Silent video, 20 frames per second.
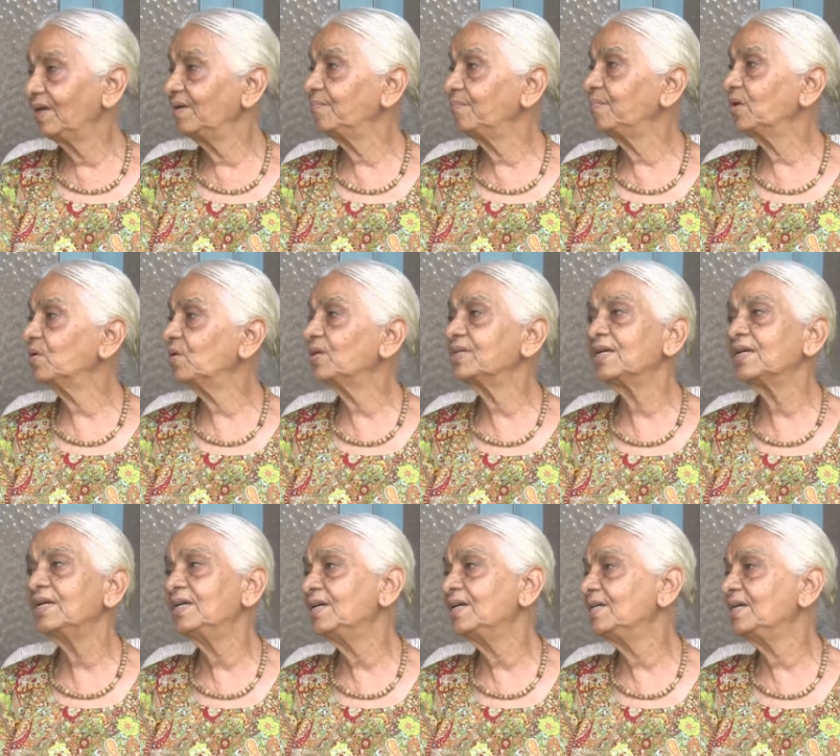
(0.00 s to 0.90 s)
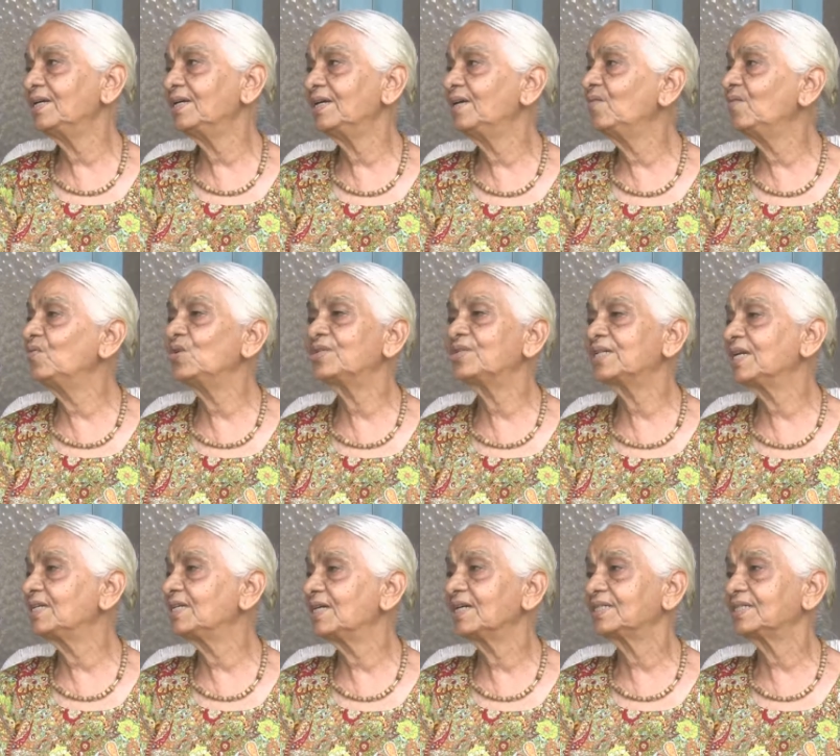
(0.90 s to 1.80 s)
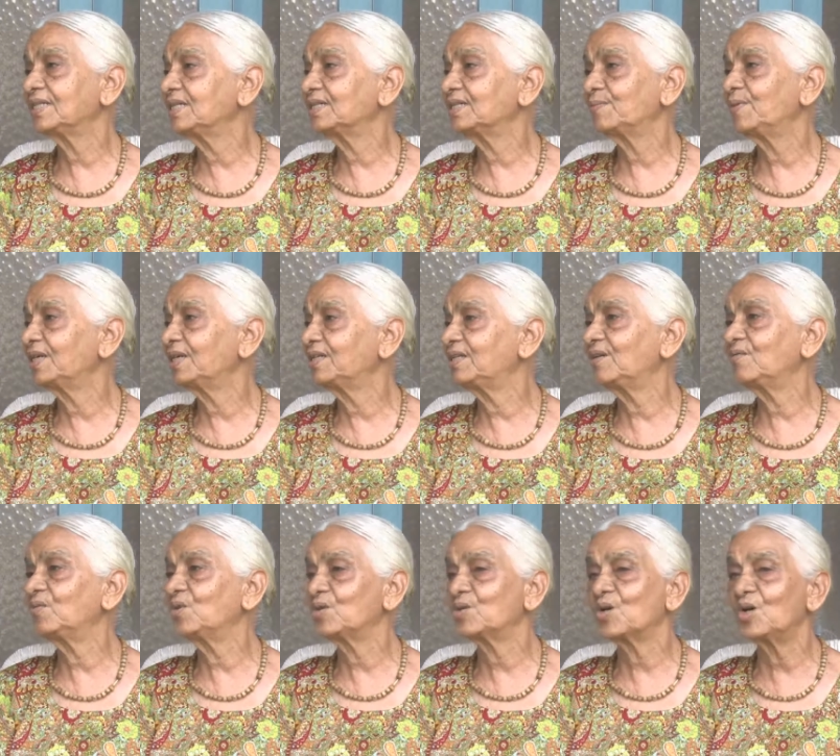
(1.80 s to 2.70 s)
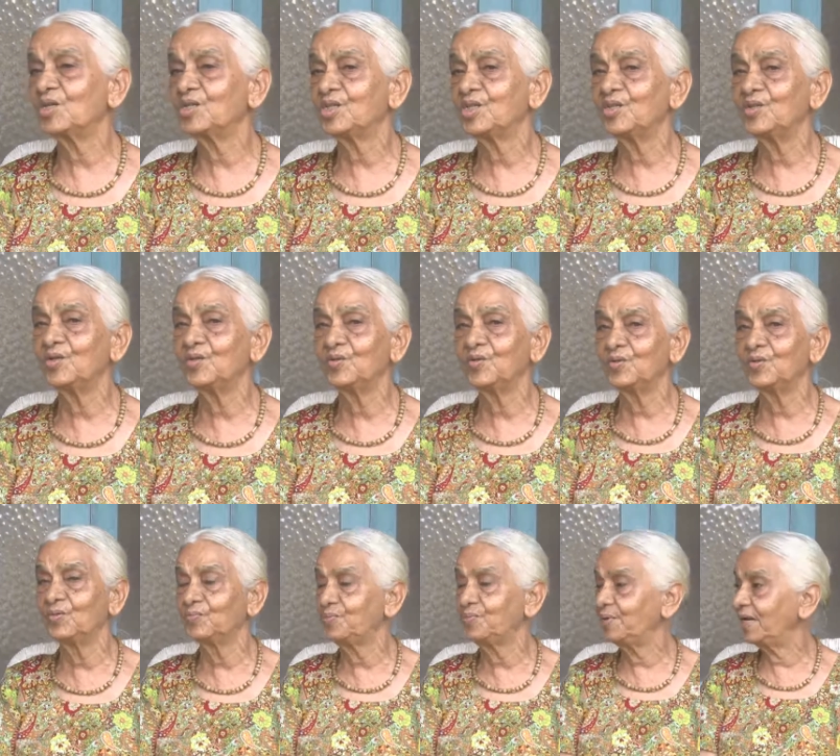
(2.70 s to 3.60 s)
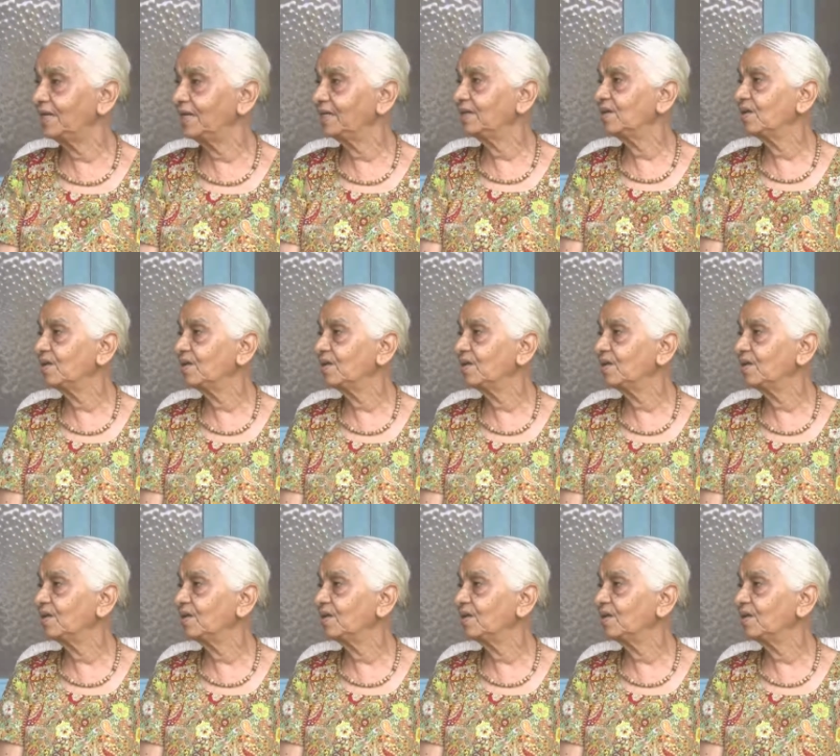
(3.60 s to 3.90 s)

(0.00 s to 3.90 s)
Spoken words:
Because he would say yes, yes, but he would continue playing.